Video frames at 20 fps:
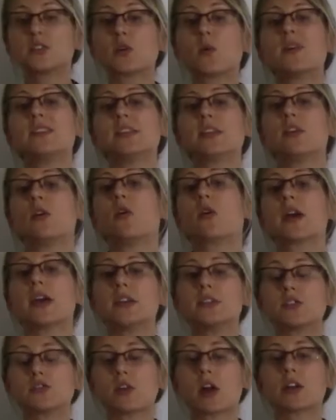So as a yoga
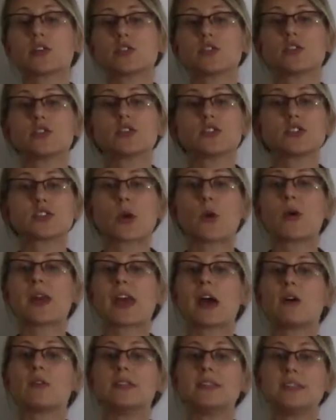instructor just
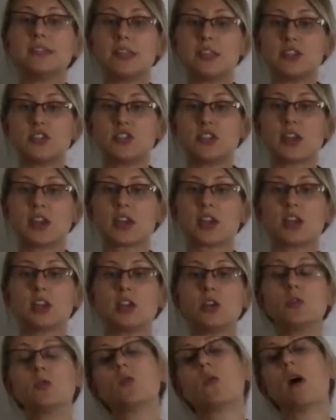going out and teaching,
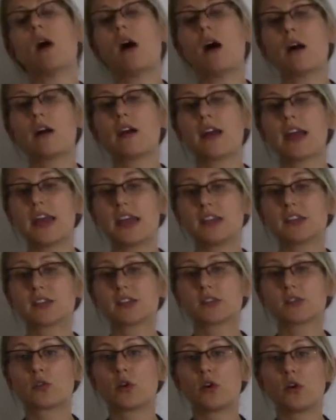you are a
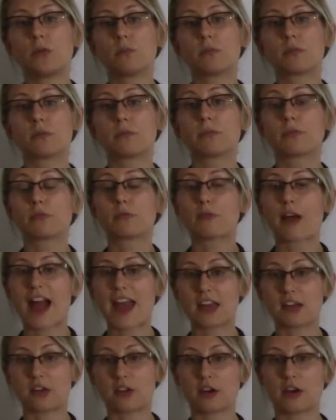sole
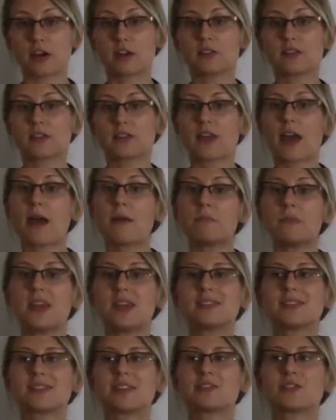proprietor. So that
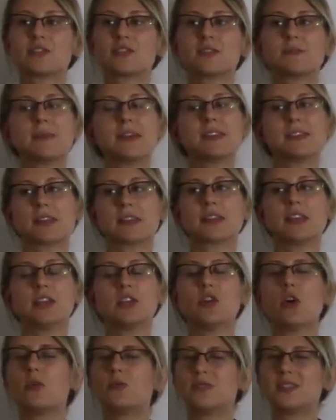means that there's basically
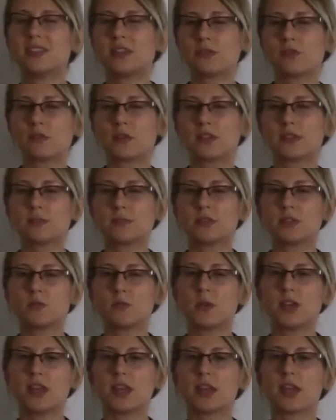no difference
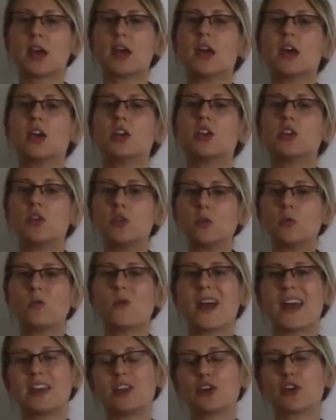between
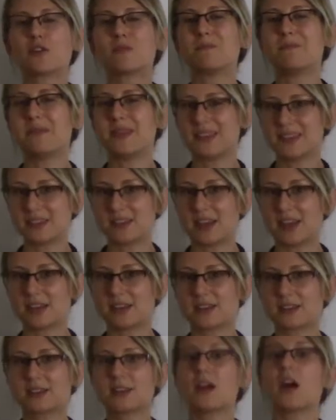you and your
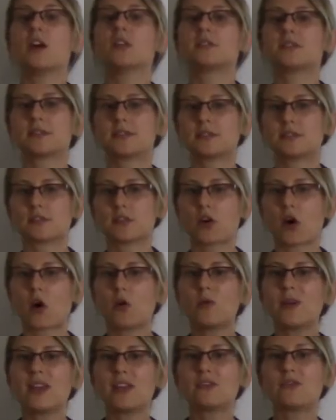business.
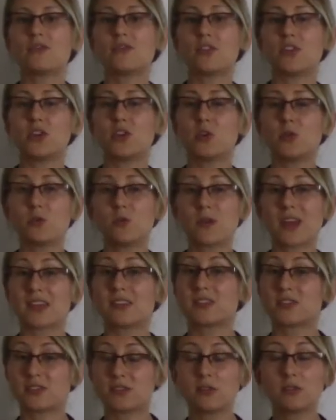So if you
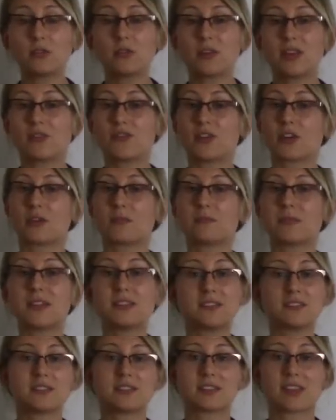get sued, if your
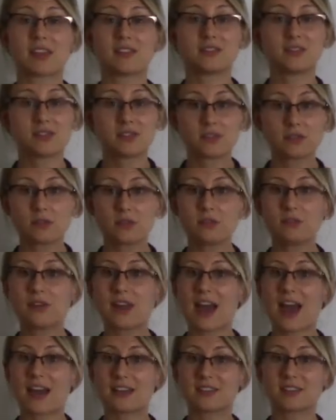business gets sued
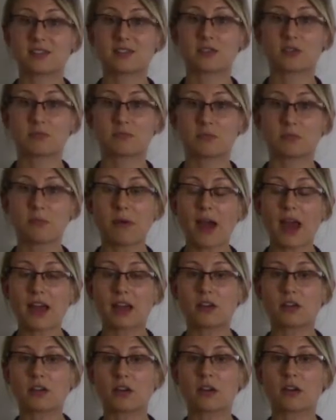as a sole
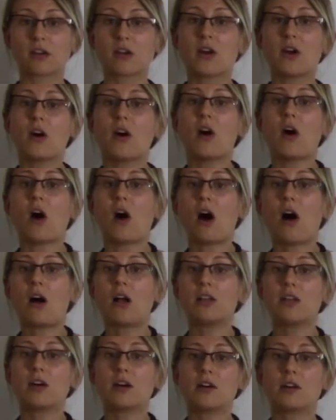proprietor,
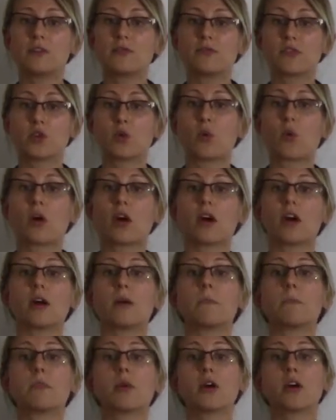all of
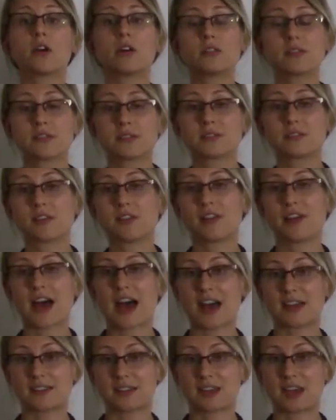your personal
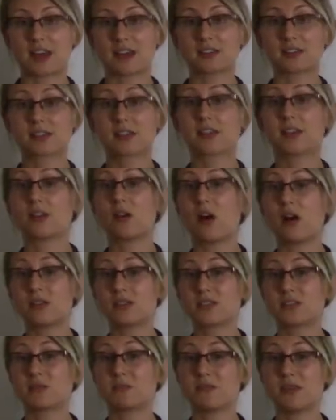assets could
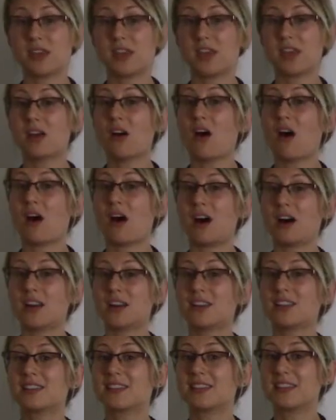also be
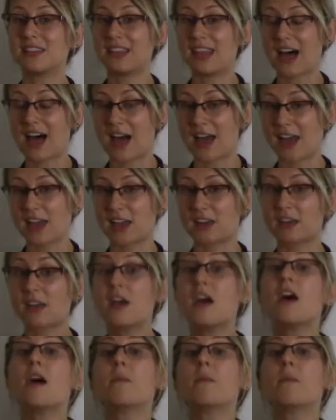on the line.